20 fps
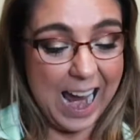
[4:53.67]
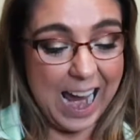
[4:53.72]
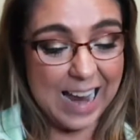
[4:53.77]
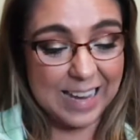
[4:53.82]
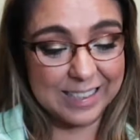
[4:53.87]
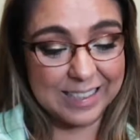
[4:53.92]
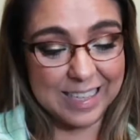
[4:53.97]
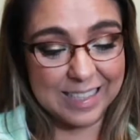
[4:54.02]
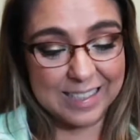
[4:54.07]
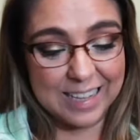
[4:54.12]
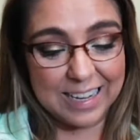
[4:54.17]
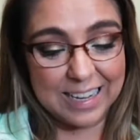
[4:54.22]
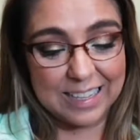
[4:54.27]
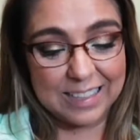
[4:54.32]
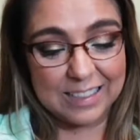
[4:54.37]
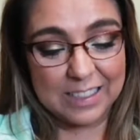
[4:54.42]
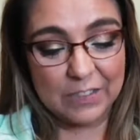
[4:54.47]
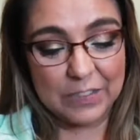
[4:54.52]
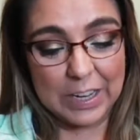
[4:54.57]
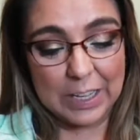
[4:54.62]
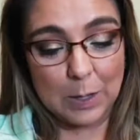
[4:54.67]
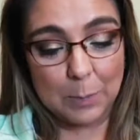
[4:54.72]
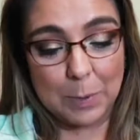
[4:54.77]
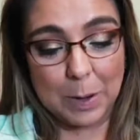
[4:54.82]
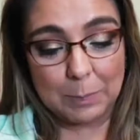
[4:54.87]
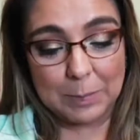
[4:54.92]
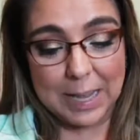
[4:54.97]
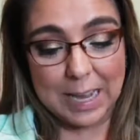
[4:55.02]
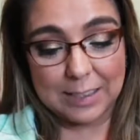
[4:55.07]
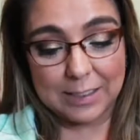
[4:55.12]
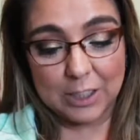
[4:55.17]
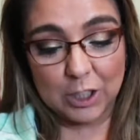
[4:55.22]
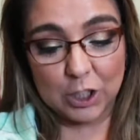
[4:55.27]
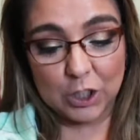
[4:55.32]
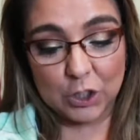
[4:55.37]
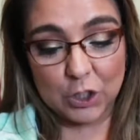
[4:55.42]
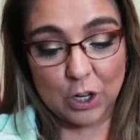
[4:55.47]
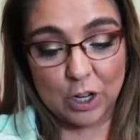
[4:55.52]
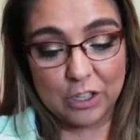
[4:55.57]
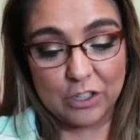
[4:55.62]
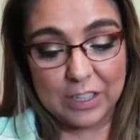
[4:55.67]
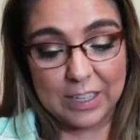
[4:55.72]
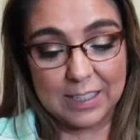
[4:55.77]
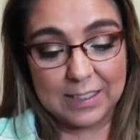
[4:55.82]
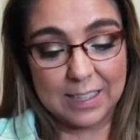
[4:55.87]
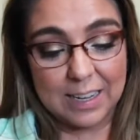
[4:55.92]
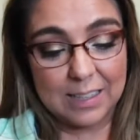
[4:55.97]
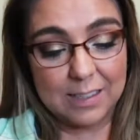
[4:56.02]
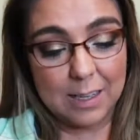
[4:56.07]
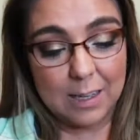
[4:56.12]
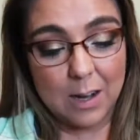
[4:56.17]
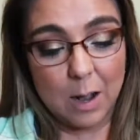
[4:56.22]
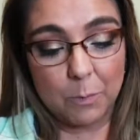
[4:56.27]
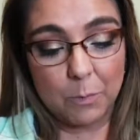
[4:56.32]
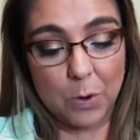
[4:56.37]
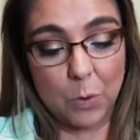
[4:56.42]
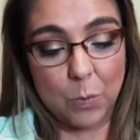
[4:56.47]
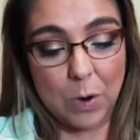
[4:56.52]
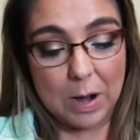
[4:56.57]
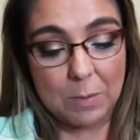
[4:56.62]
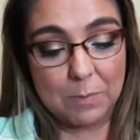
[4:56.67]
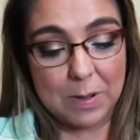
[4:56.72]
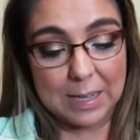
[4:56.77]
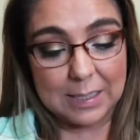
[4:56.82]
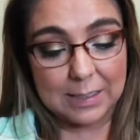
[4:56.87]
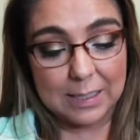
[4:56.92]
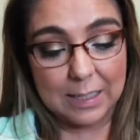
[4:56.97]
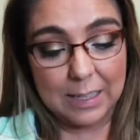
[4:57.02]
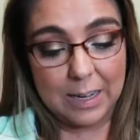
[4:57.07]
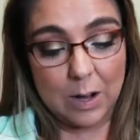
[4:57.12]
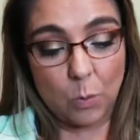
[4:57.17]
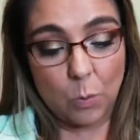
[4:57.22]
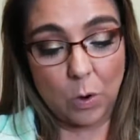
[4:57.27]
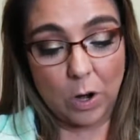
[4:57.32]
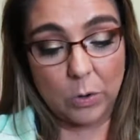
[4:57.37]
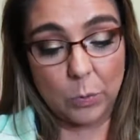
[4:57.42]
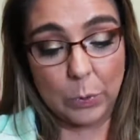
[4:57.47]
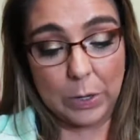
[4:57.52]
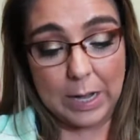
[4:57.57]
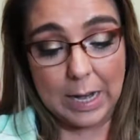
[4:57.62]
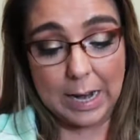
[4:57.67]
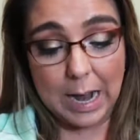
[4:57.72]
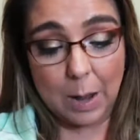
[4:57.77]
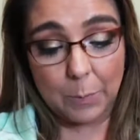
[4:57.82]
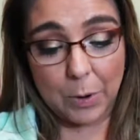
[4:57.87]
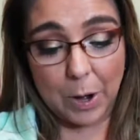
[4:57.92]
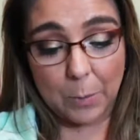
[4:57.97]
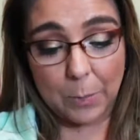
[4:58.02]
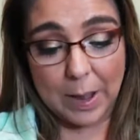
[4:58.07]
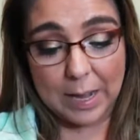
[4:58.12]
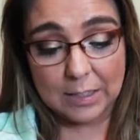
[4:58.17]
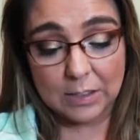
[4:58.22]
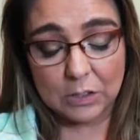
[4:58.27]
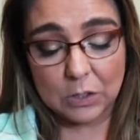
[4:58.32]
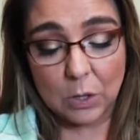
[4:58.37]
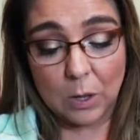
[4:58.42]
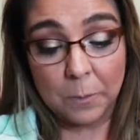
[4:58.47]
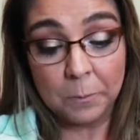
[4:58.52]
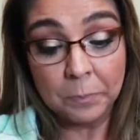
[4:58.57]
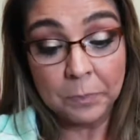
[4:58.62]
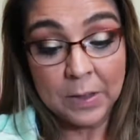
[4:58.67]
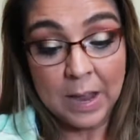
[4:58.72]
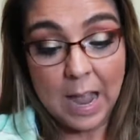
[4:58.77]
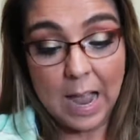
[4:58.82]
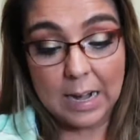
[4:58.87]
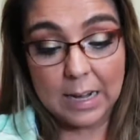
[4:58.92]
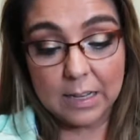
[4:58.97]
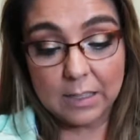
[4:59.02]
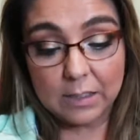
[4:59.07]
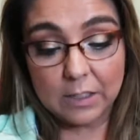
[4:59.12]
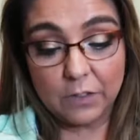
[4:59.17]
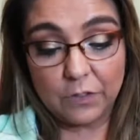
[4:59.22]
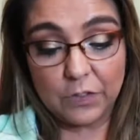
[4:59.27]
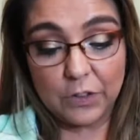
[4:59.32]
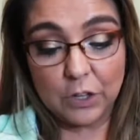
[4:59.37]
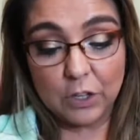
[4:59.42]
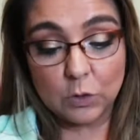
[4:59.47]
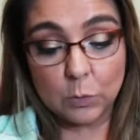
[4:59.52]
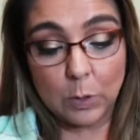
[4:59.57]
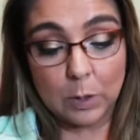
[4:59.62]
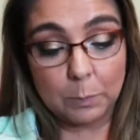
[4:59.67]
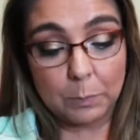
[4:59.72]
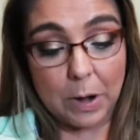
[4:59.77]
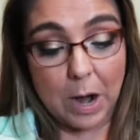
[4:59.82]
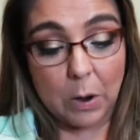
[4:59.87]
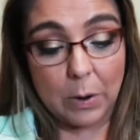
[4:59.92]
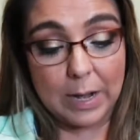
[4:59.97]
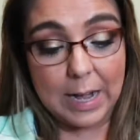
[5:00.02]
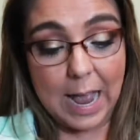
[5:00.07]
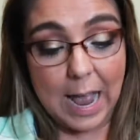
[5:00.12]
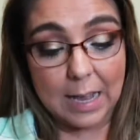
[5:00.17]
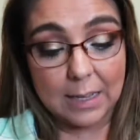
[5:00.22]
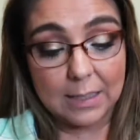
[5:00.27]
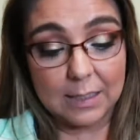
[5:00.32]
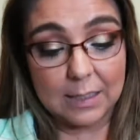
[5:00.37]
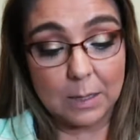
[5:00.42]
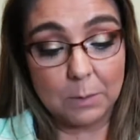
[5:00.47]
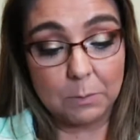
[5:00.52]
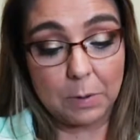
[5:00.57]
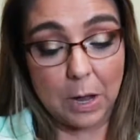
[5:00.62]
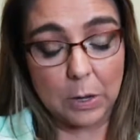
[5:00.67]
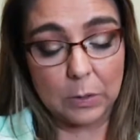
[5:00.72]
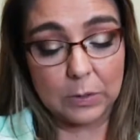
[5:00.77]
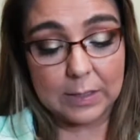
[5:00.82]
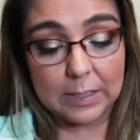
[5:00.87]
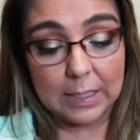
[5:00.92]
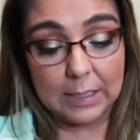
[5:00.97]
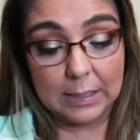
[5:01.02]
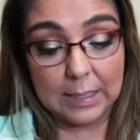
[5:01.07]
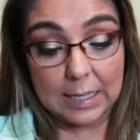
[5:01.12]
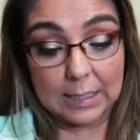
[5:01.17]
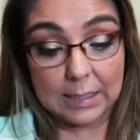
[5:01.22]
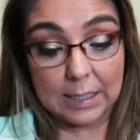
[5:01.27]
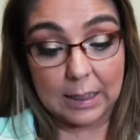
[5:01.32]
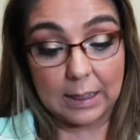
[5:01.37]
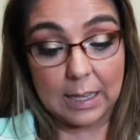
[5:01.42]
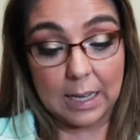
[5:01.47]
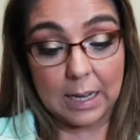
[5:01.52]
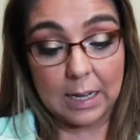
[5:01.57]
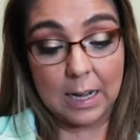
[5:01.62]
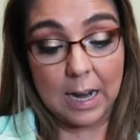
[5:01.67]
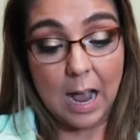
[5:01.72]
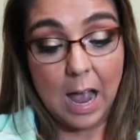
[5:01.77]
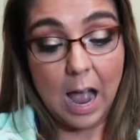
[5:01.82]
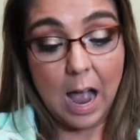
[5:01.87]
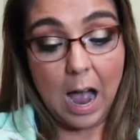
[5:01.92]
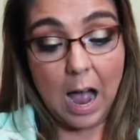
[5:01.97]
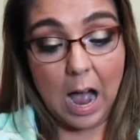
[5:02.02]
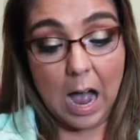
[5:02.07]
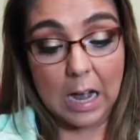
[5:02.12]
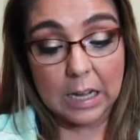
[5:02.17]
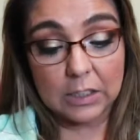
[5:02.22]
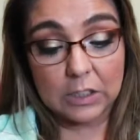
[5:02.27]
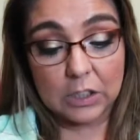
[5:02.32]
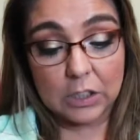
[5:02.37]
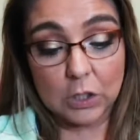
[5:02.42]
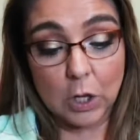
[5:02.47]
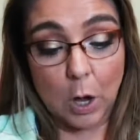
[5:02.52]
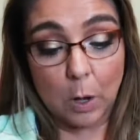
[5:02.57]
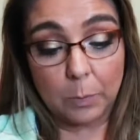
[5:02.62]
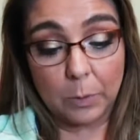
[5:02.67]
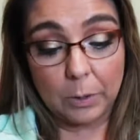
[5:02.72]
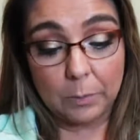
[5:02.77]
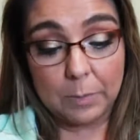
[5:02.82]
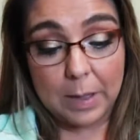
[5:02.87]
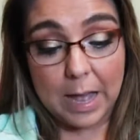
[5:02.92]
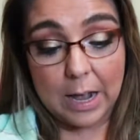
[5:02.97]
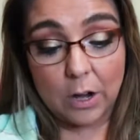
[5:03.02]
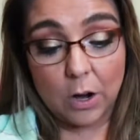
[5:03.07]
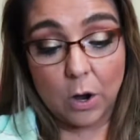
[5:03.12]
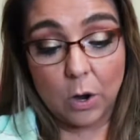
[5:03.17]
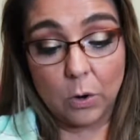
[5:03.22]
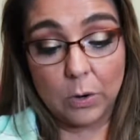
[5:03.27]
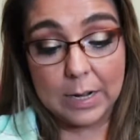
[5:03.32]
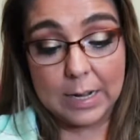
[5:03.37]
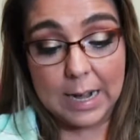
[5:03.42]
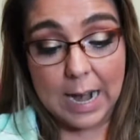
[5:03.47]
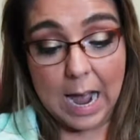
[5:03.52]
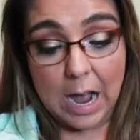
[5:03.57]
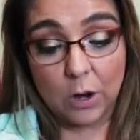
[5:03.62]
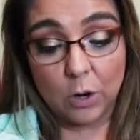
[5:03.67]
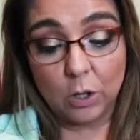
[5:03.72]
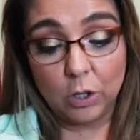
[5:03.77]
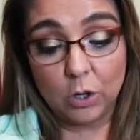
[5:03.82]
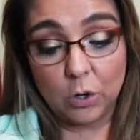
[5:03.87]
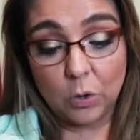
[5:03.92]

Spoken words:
It says that it is developed by plastic surgeons. It is a #1 best-selling award-winning eyebrow pencil, and it's infused with brow enhancing biotin, lecithin, saw palmetto, nettle,